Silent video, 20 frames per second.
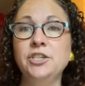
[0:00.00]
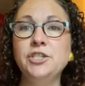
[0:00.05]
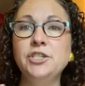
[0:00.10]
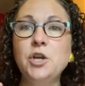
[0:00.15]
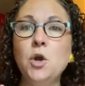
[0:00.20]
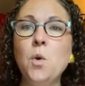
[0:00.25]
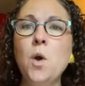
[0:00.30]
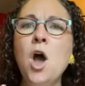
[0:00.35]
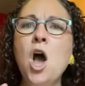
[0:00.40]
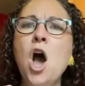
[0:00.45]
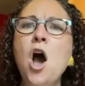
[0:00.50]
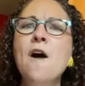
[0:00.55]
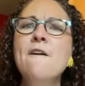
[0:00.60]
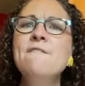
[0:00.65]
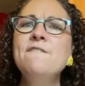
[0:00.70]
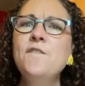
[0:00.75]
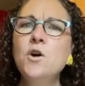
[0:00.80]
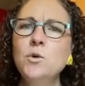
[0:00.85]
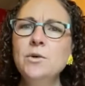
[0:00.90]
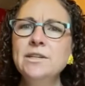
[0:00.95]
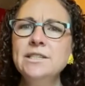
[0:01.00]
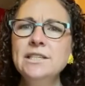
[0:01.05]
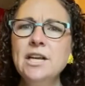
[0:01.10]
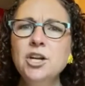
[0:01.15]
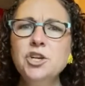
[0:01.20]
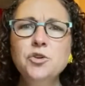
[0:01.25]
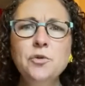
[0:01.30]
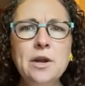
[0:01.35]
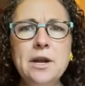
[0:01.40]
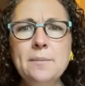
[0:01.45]
So focus
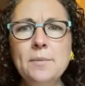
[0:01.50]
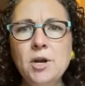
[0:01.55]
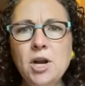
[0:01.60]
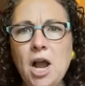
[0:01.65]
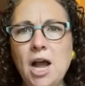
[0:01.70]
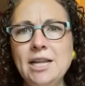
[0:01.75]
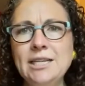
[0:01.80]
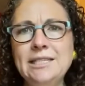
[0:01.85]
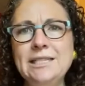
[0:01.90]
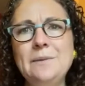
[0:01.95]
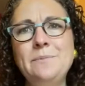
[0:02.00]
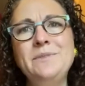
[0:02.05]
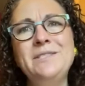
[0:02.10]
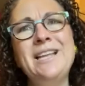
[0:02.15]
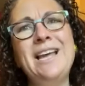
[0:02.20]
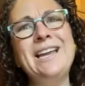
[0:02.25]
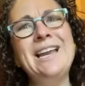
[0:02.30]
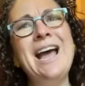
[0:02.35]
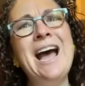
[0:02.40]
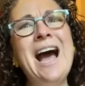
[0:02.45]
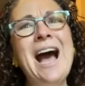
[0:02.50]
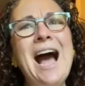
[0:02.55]
on grammar concepts that